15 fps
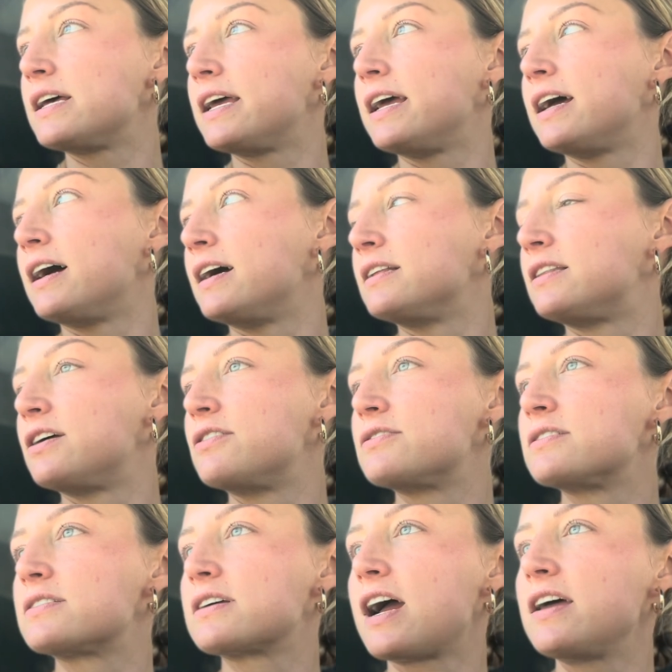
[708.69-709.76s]
and there's
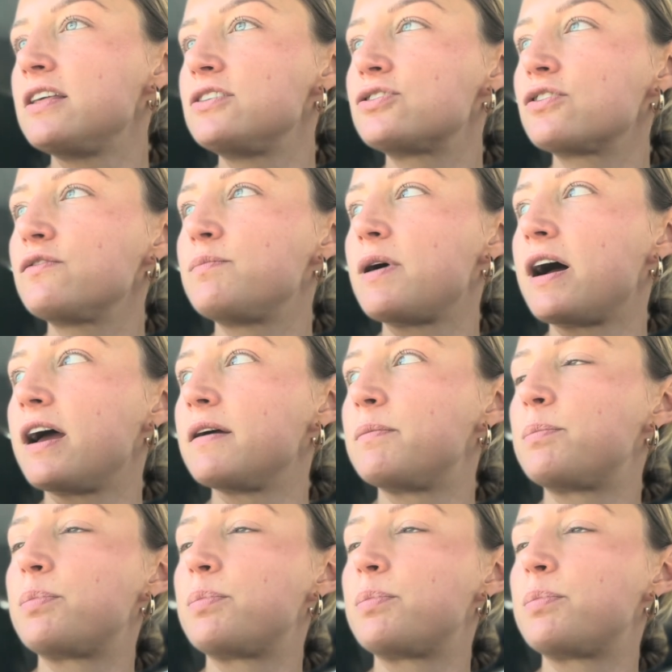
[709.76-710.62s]
this guy that drove by